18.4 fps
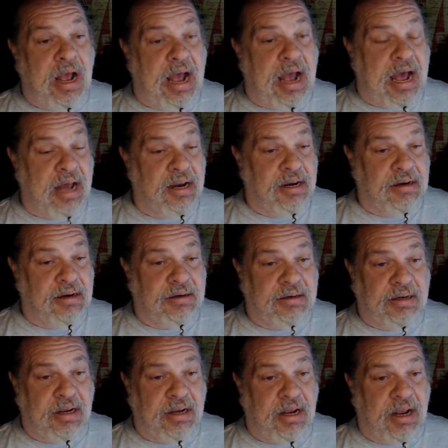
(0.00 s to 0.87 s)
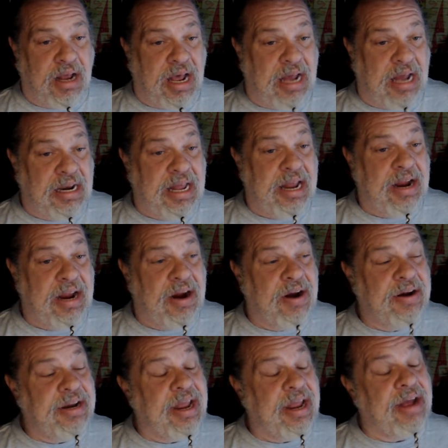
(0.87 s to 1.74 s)
I let
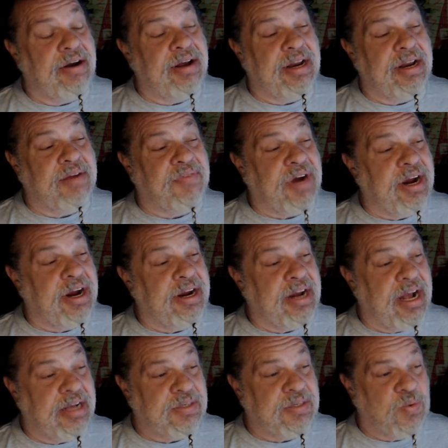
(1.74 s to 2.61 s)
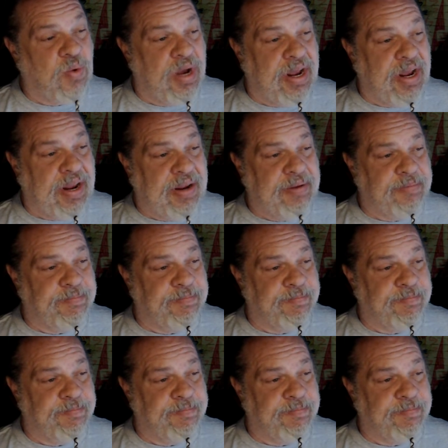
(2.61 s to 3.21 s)
her know in a very nice way.